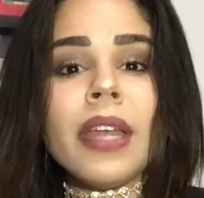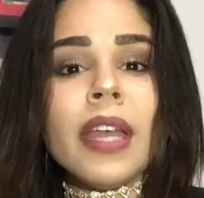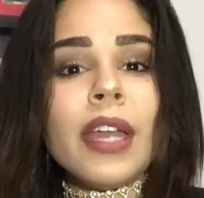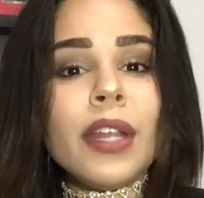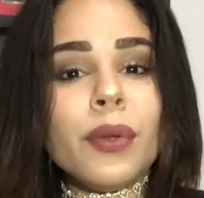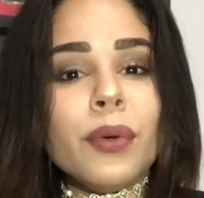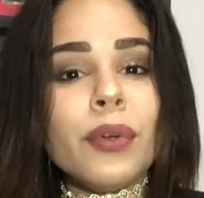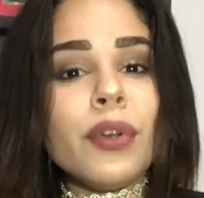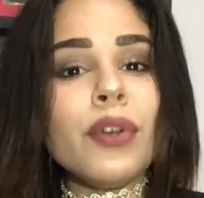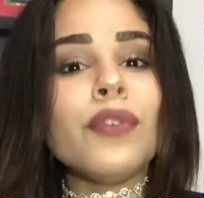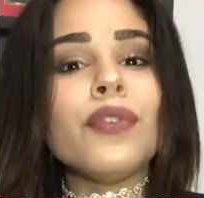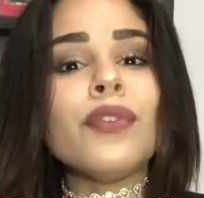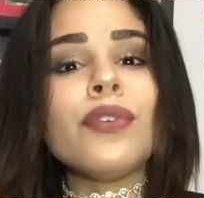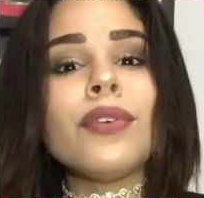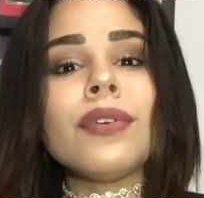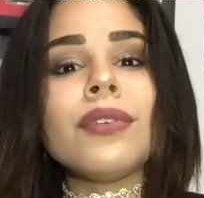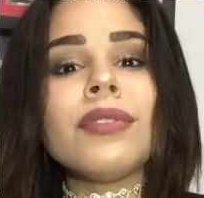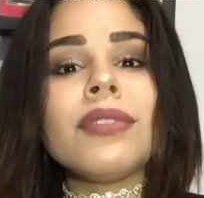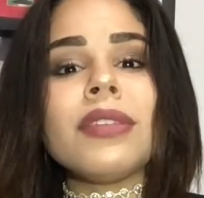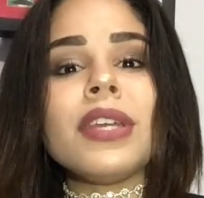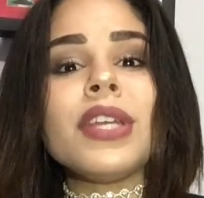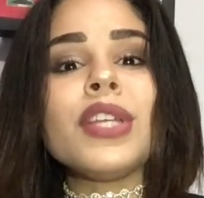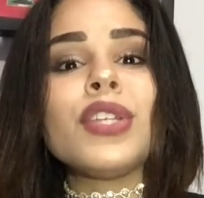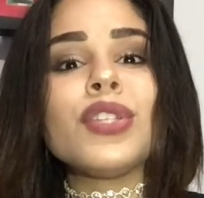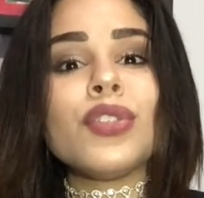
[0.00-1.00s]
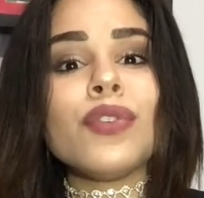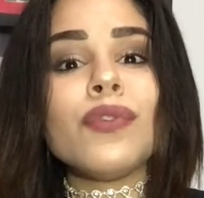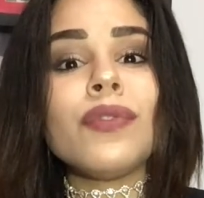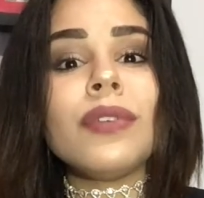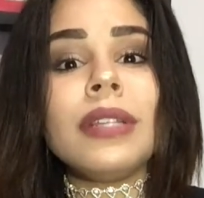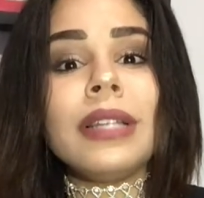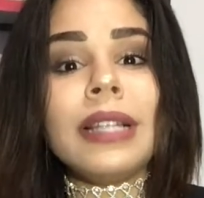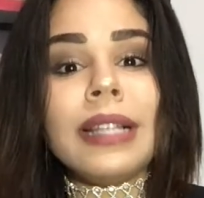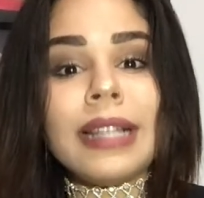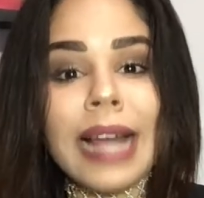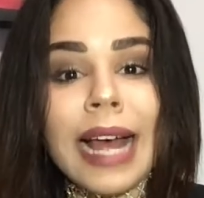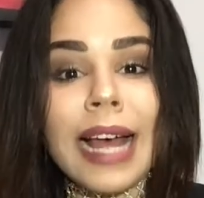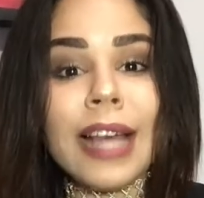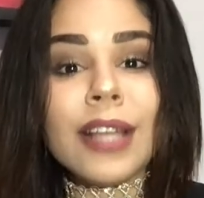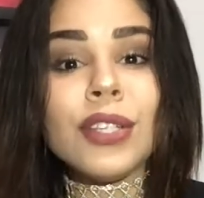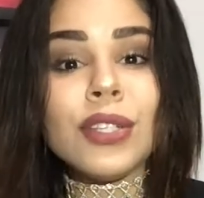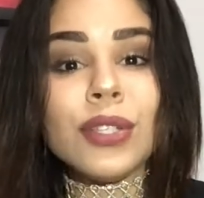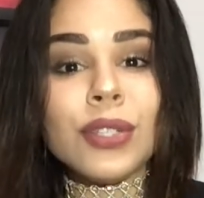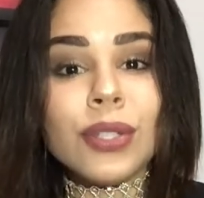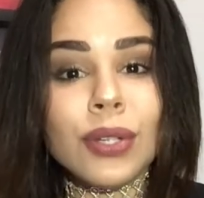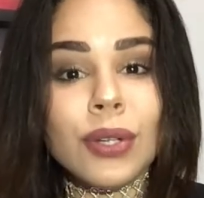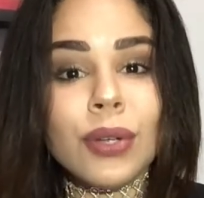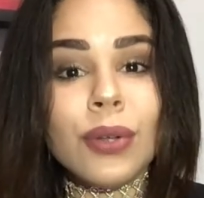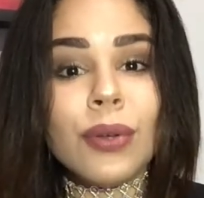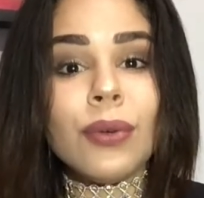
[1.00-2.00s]
In order for things to really
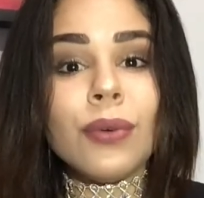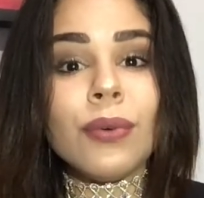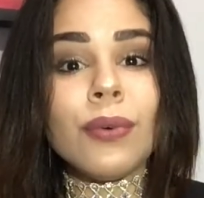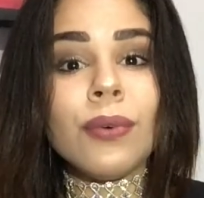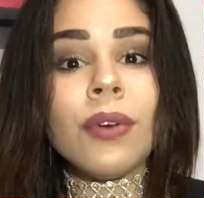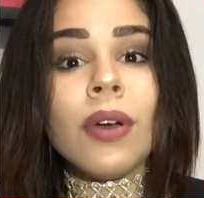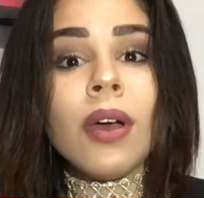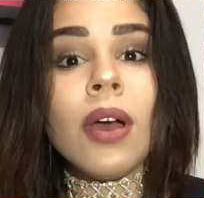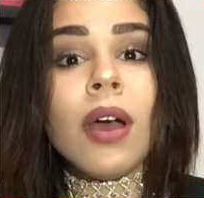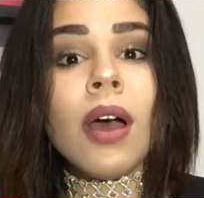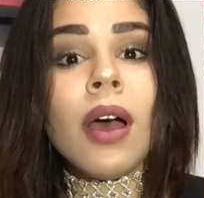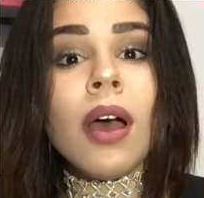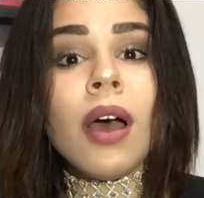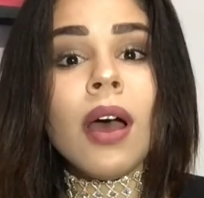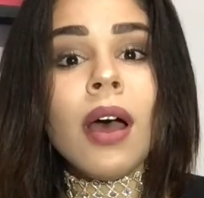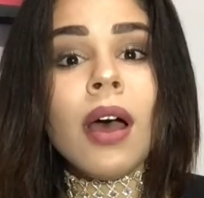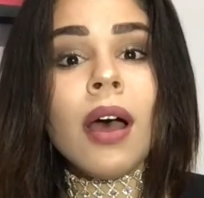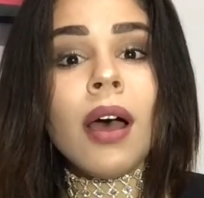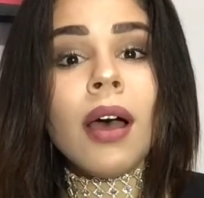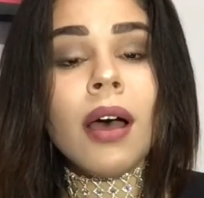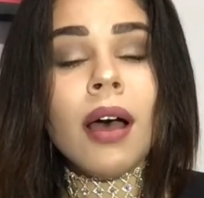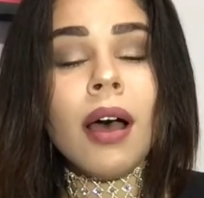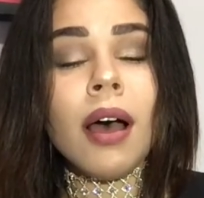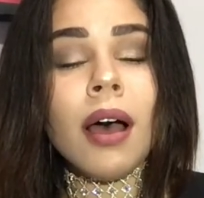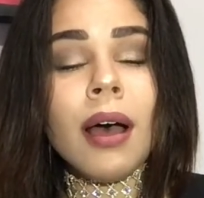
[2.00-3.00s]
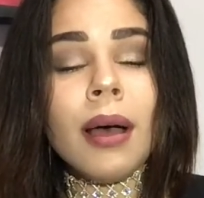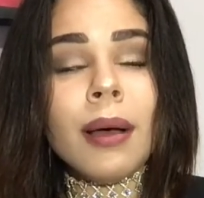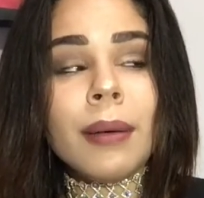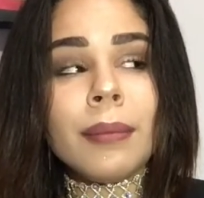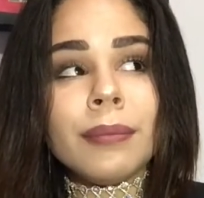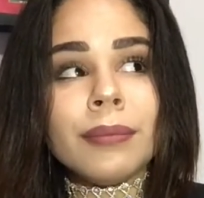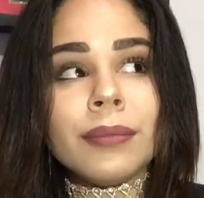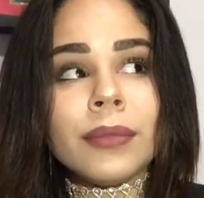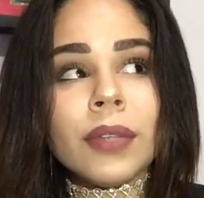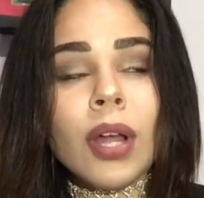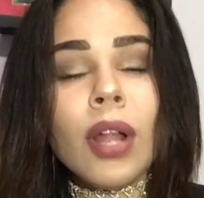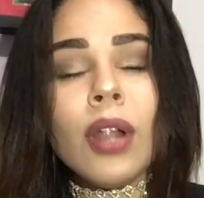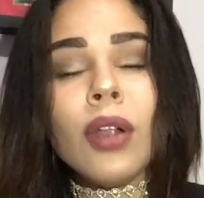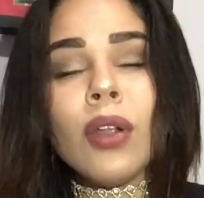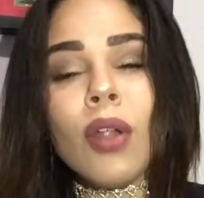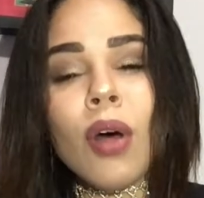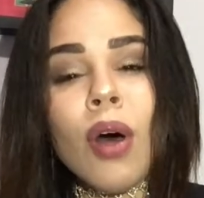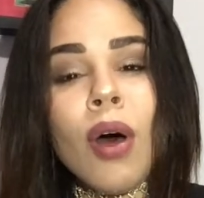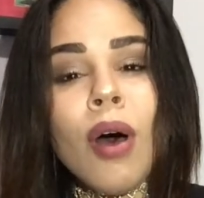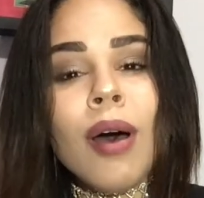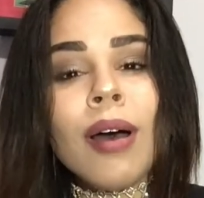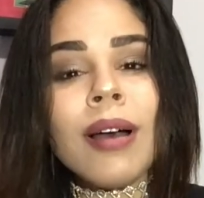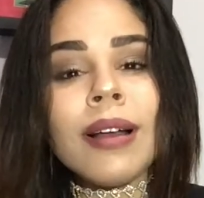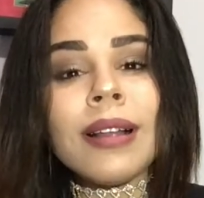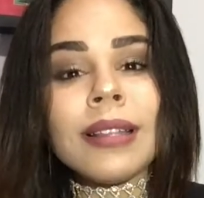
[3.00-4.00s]
last you a
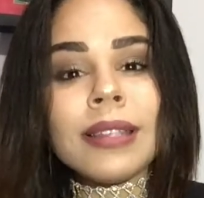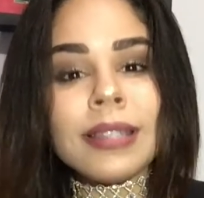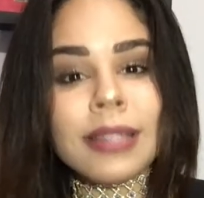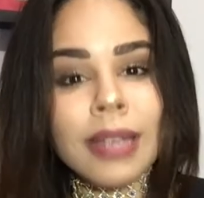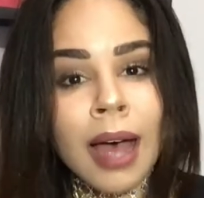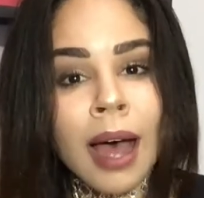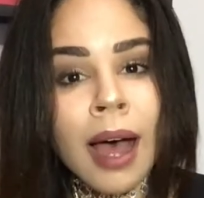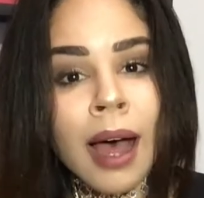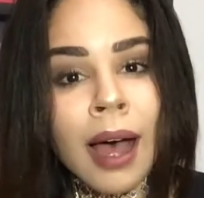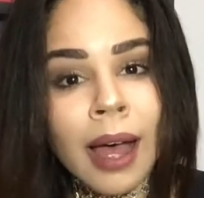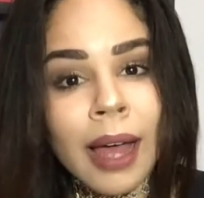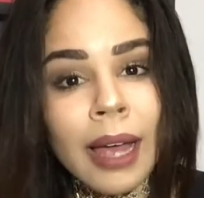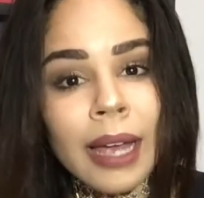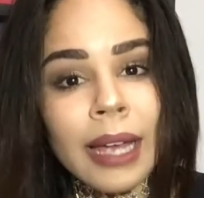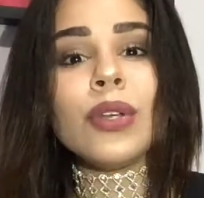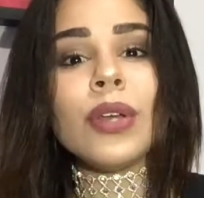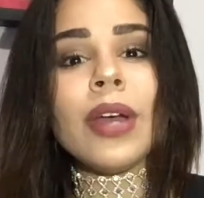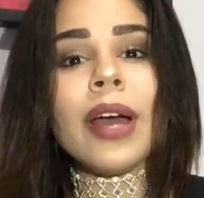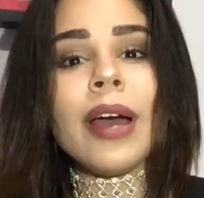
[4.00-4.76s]
long time,